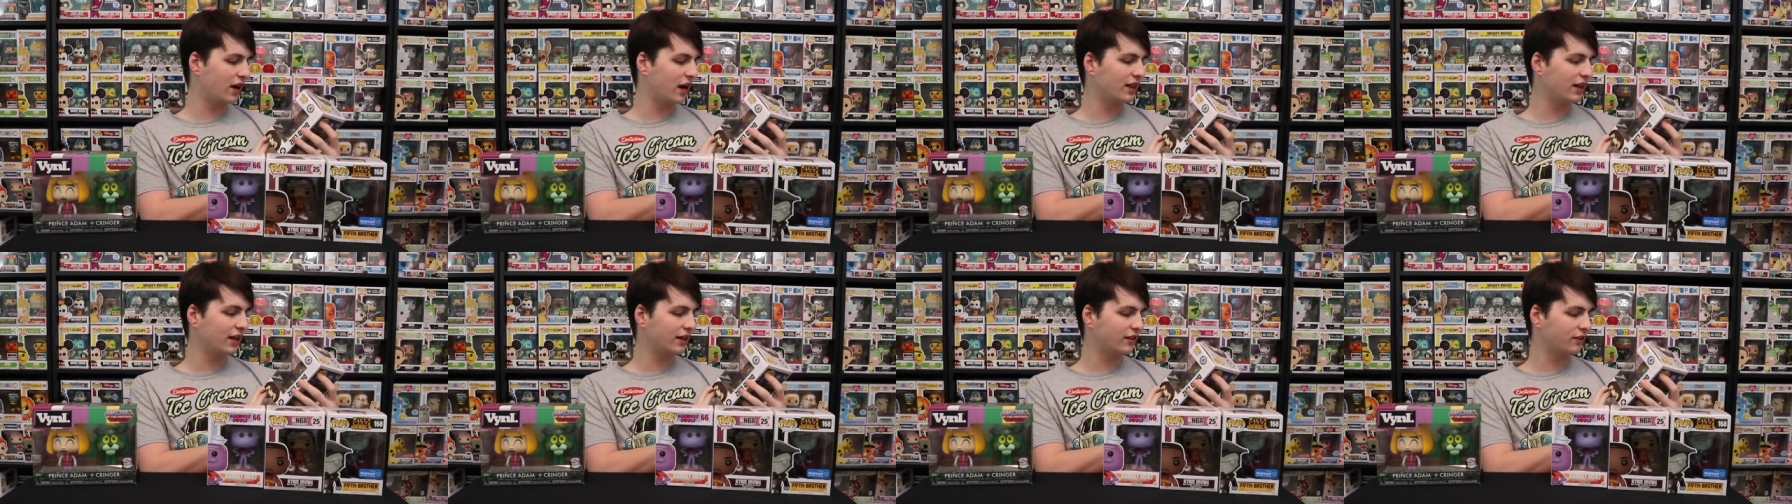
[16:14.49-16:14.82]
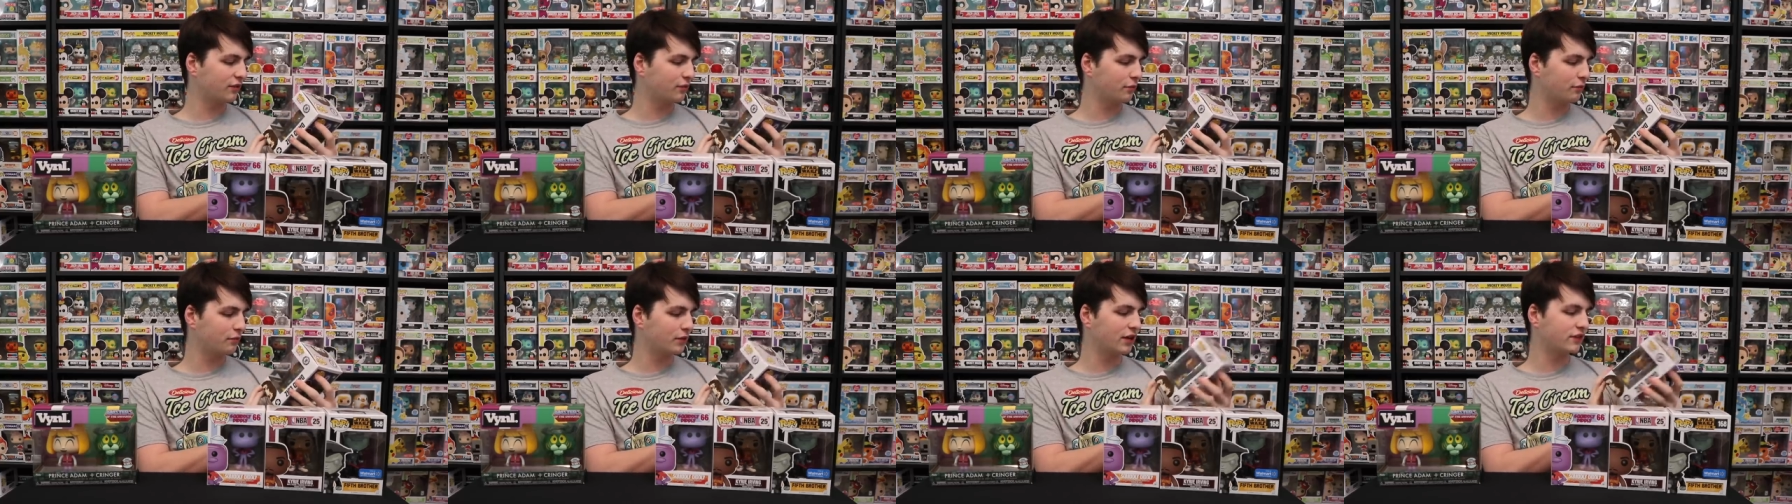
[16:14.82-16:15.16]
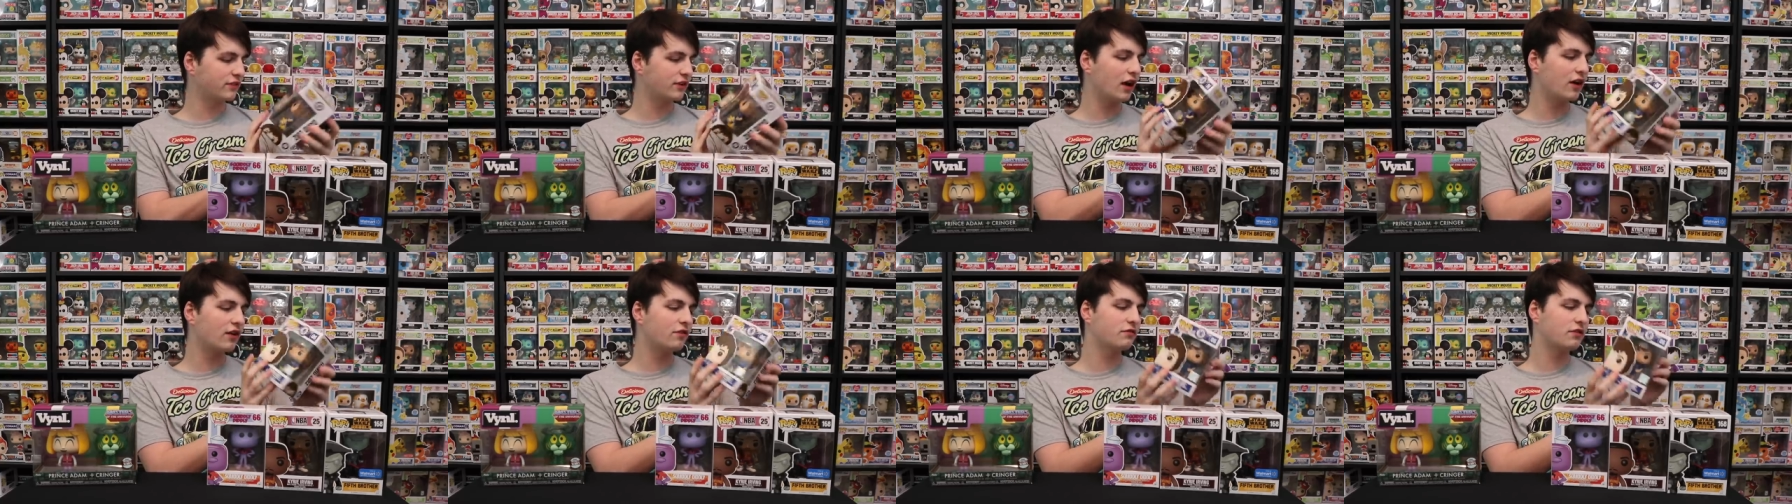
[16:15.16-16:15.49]
I like this one
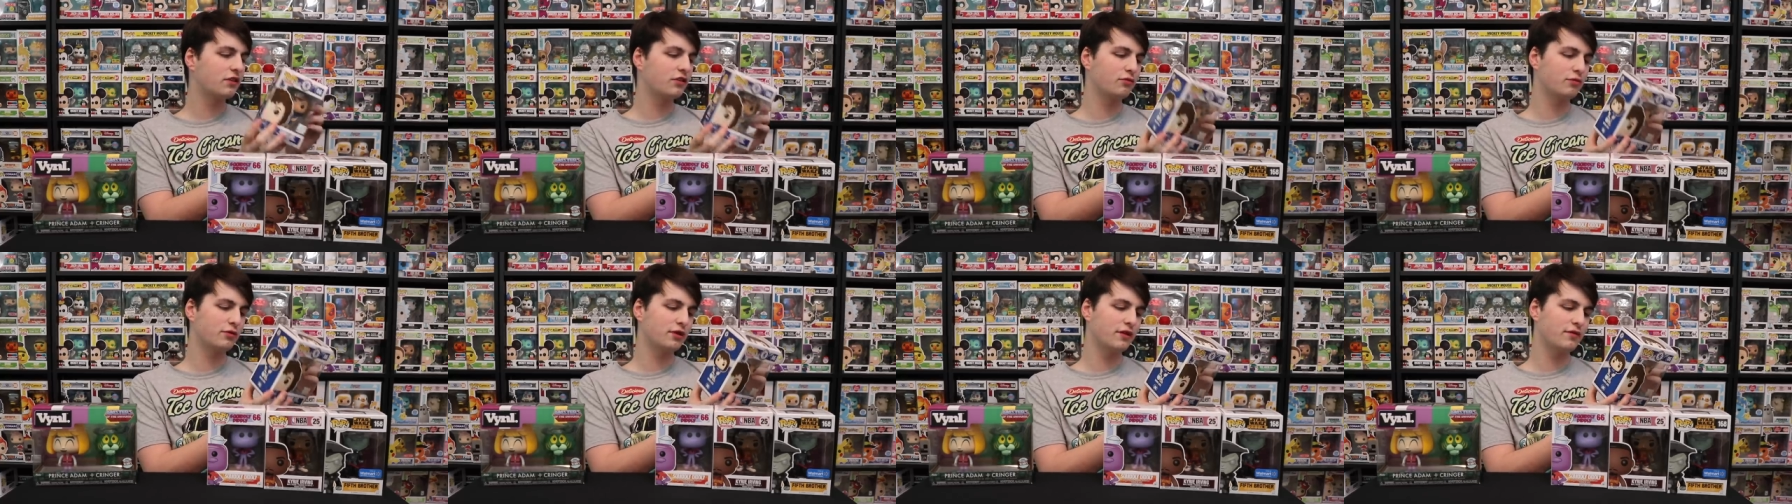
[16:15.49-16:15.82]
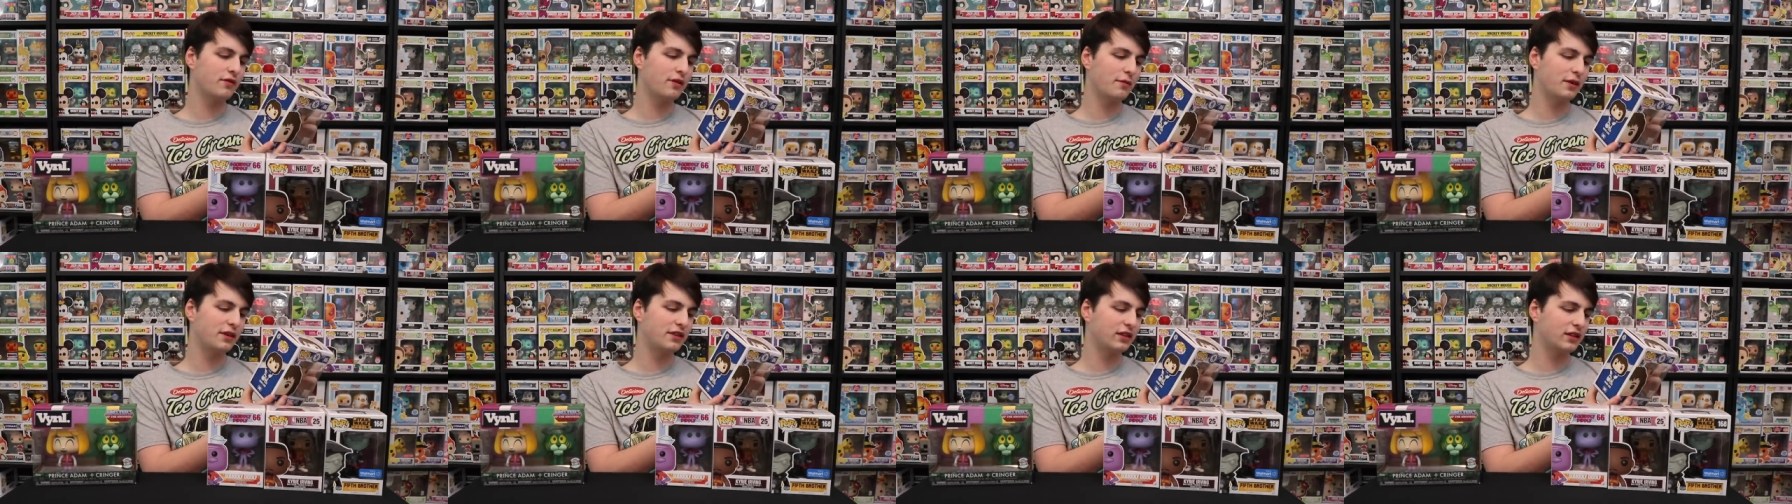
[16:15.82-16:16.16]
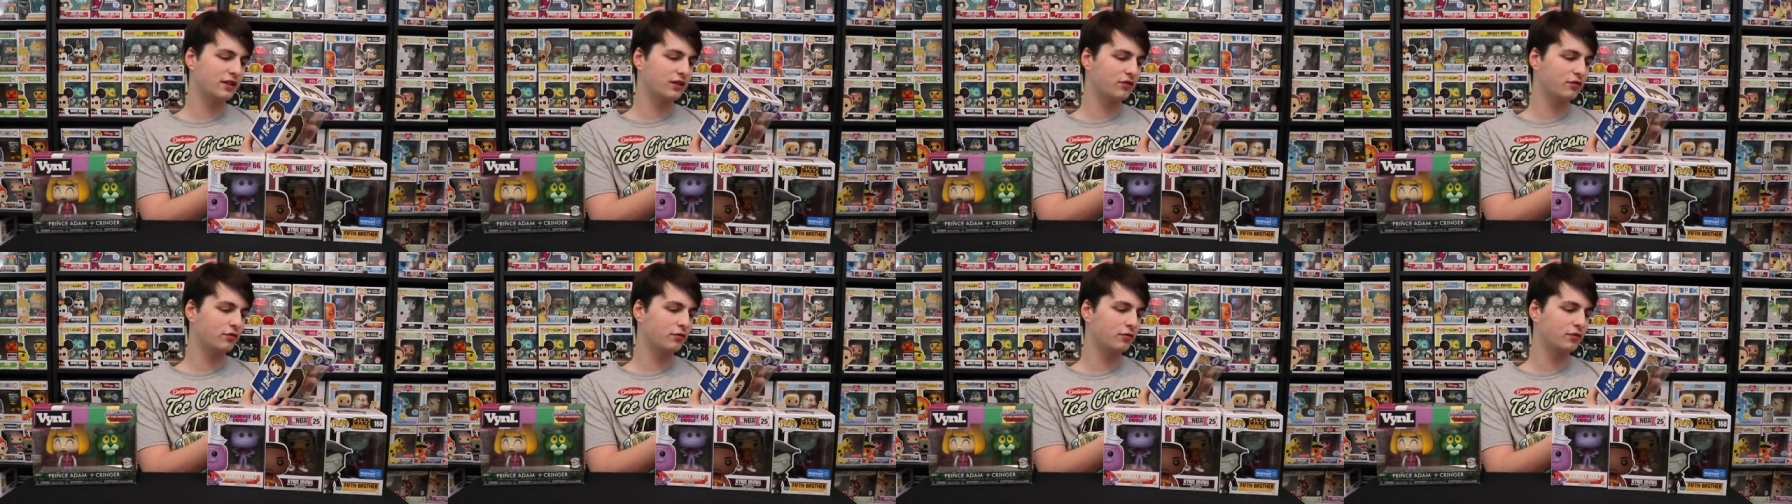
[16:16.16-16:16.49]
because out of the three of them, I
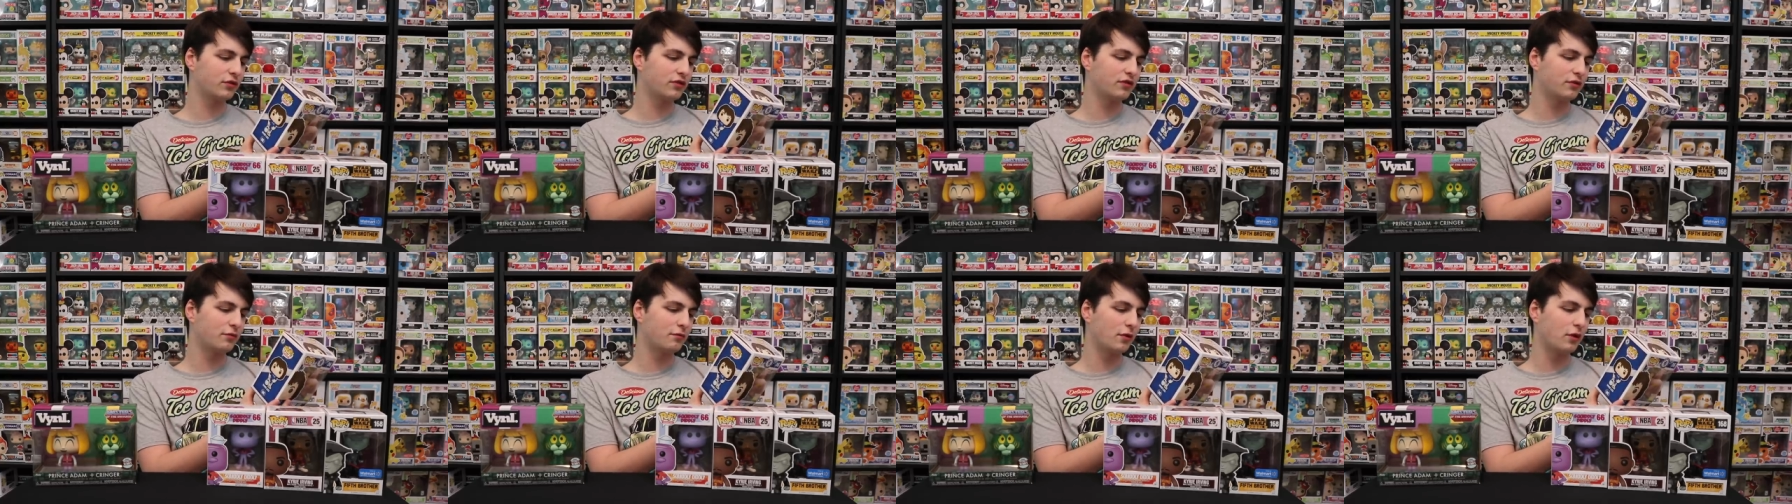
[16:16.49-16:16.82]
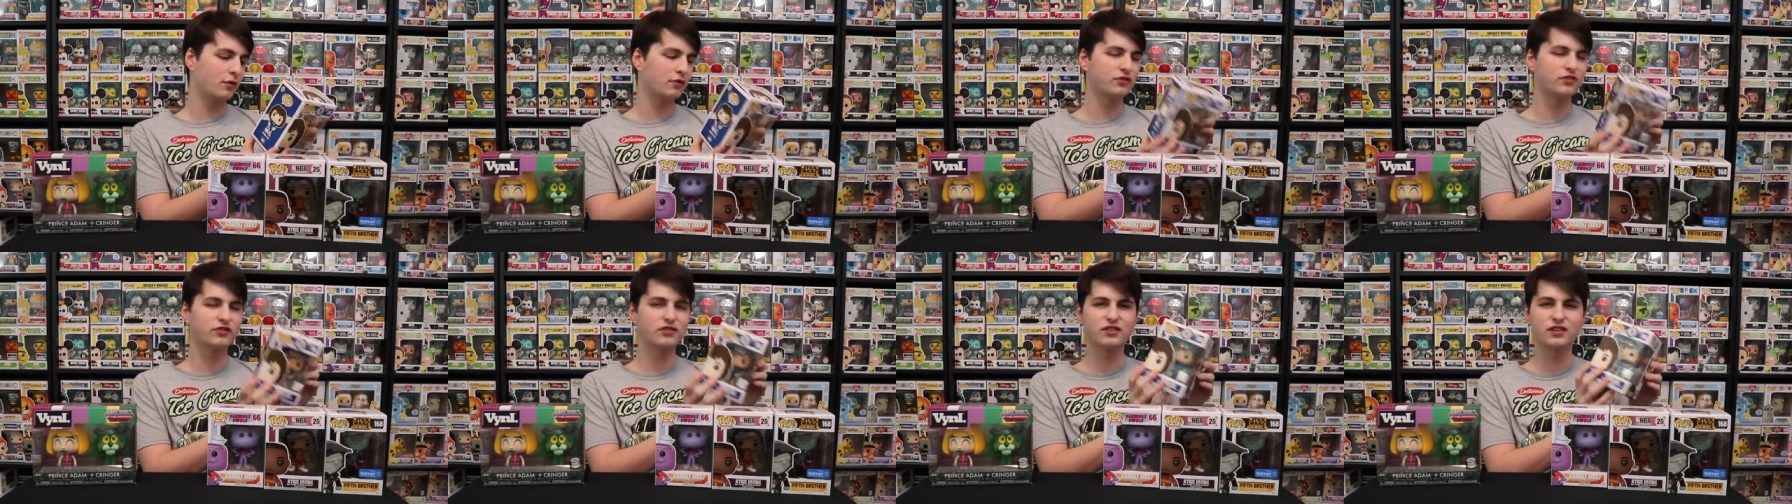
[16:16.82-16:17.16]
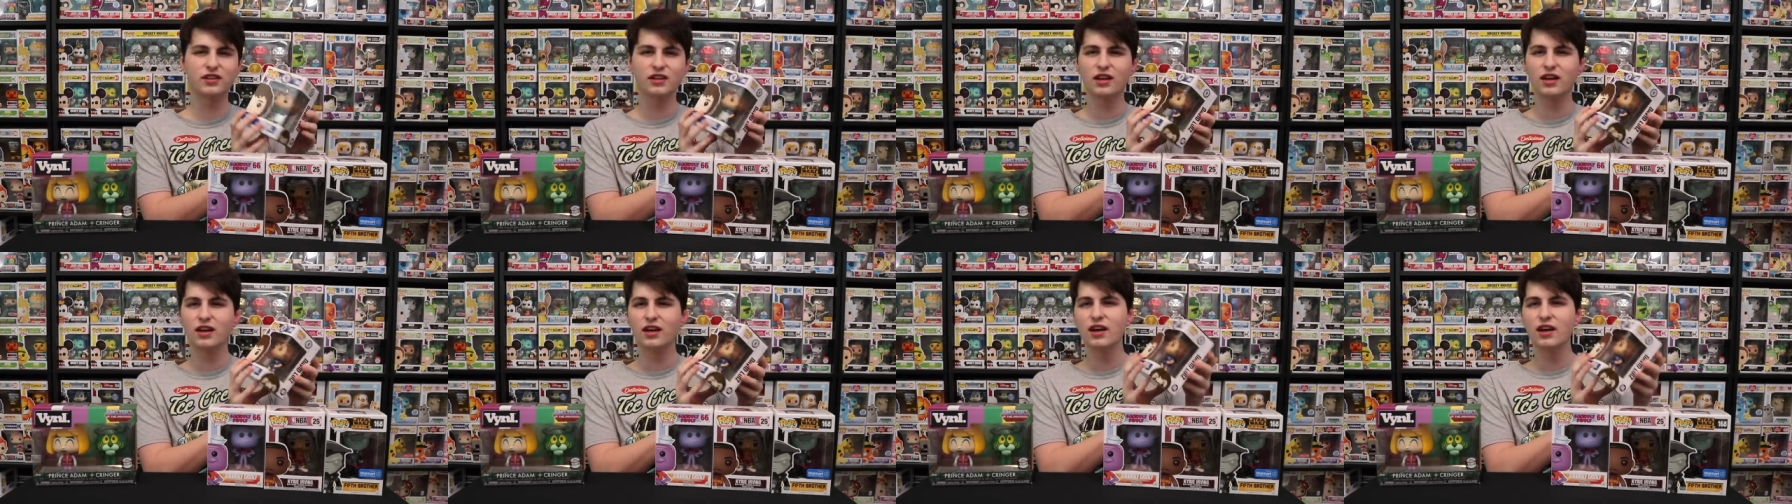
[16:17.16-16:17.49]
think this one was the most...